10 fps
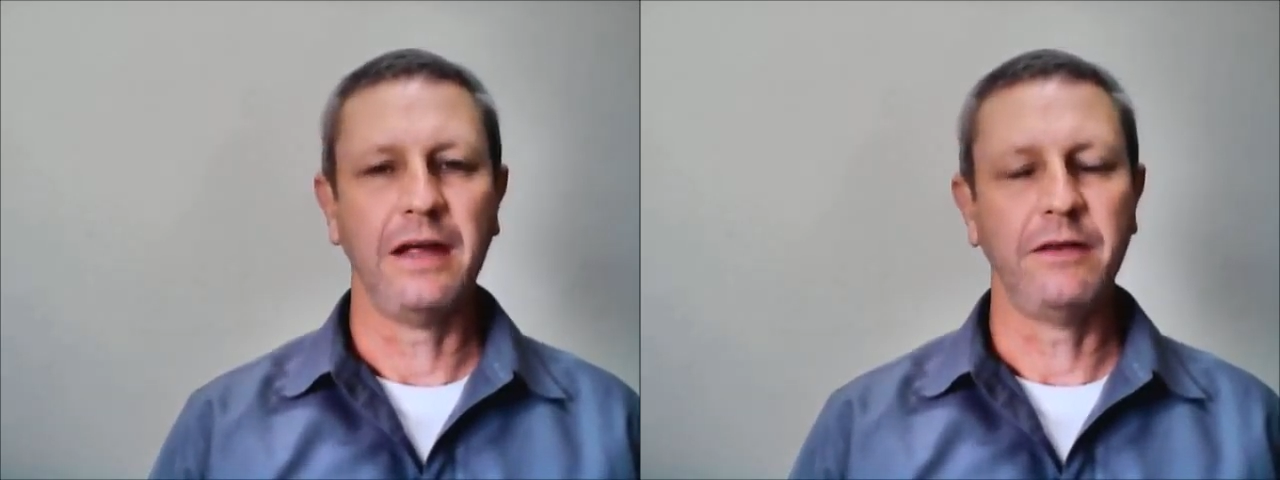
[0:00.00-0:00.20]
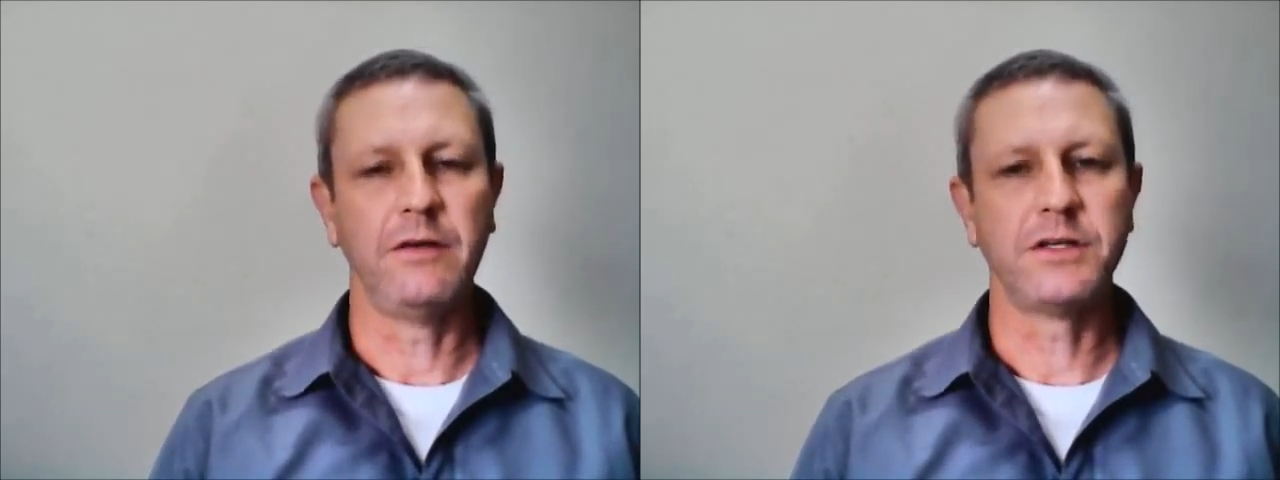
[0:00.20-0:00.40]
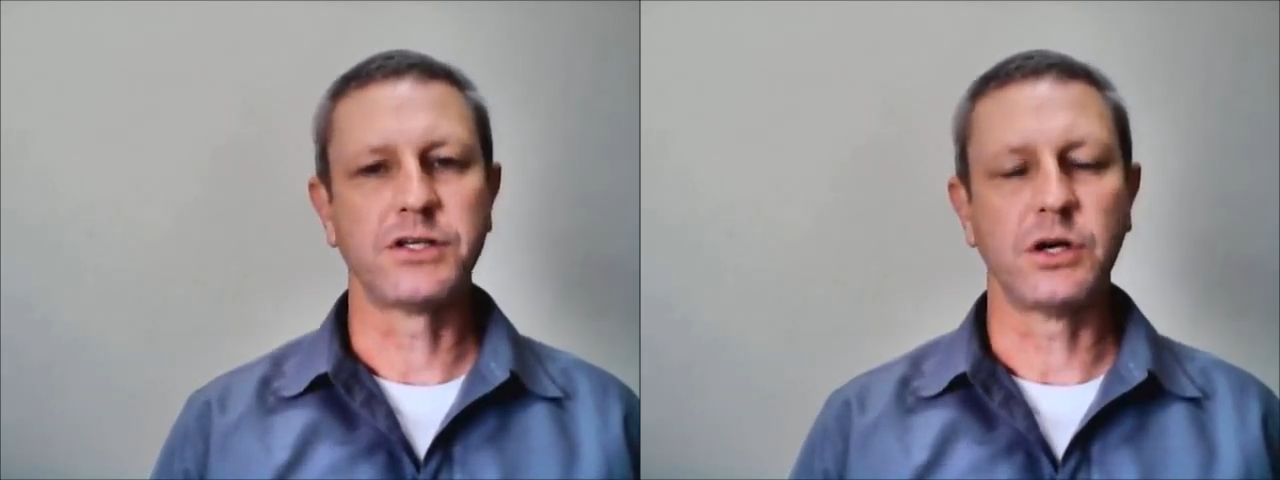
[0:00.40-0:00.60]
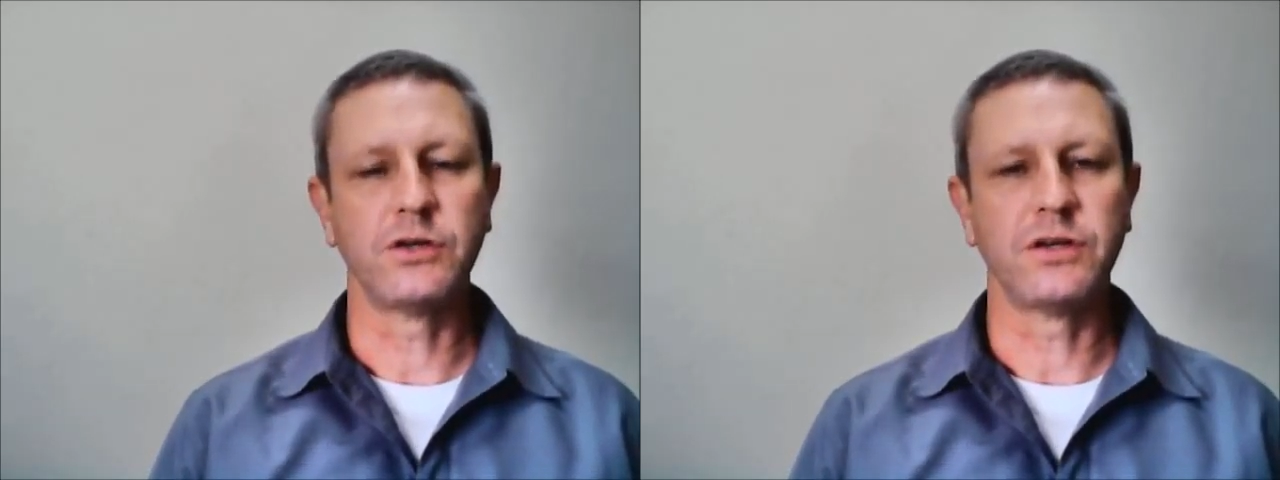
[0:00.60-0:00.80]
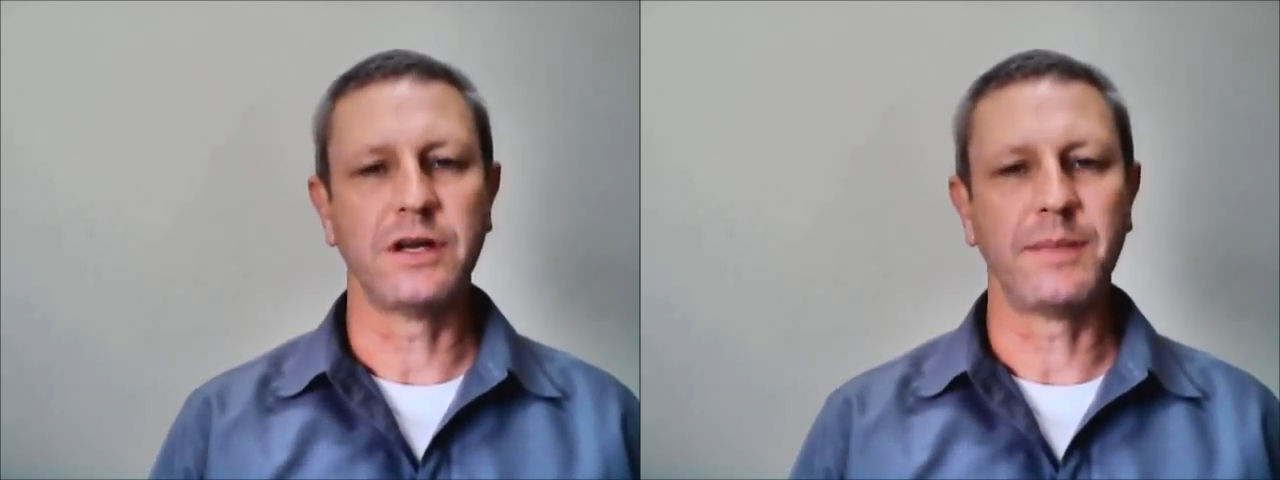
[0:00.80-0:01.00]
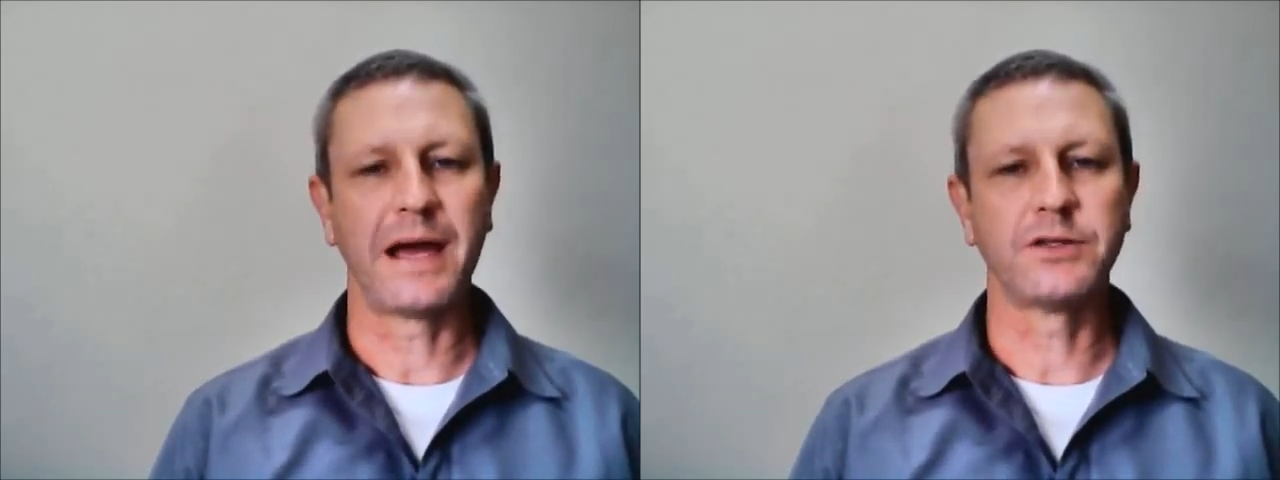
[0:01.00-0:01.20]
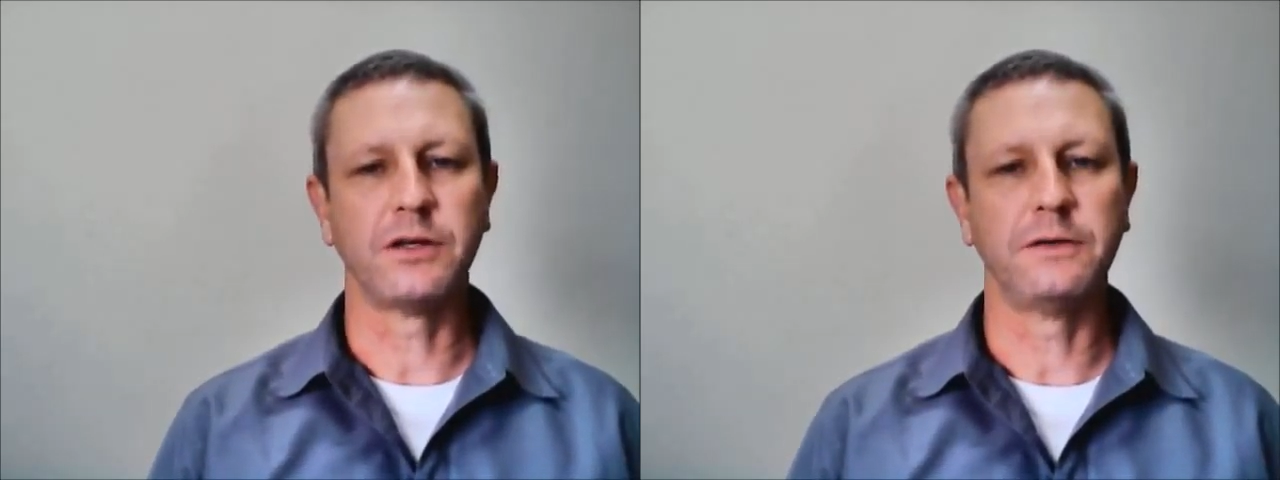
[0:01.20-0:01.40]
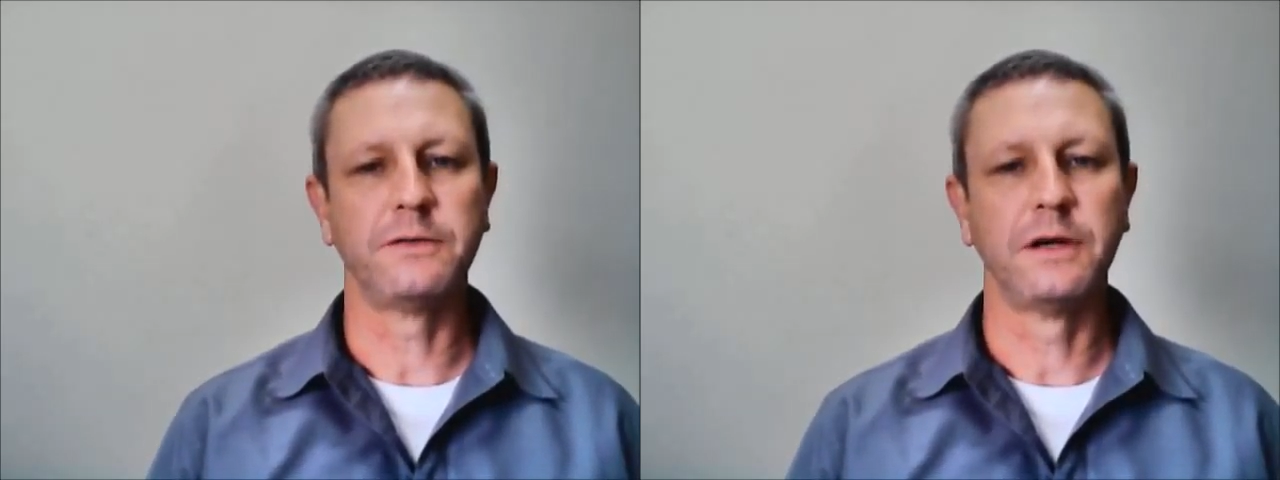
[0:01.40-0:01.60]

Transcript: there is a certain amount of